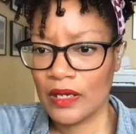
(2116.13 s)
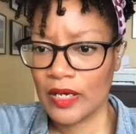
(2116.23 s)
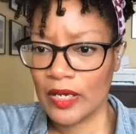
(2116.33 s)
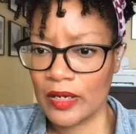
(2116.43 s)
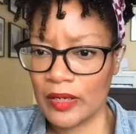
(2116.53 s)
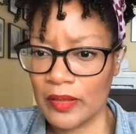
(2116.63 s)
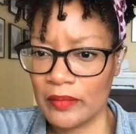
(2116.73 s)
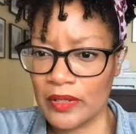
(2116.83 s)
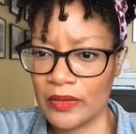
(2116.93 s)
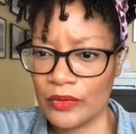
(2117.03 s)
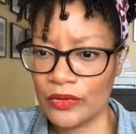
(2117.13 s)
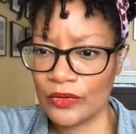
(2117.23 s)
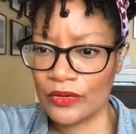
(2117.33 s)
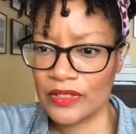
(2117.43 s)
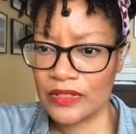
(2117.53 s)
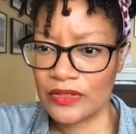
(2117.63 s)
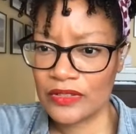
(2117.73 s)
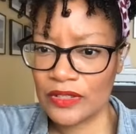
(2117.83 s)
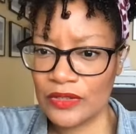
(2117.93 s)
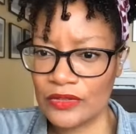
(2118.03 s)
It will increase their
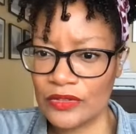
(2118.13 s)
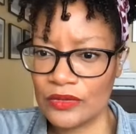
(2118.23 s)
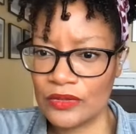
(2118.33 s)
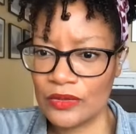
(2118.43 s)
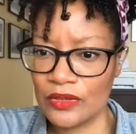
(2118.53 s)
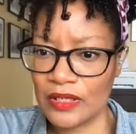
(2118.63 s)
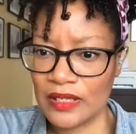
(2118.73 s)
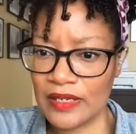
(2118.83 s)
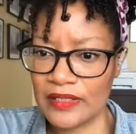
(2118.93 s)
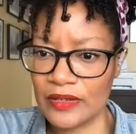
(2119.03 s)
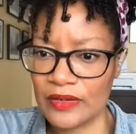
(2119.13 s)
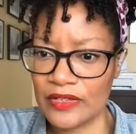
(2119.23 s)
sales due to their clientele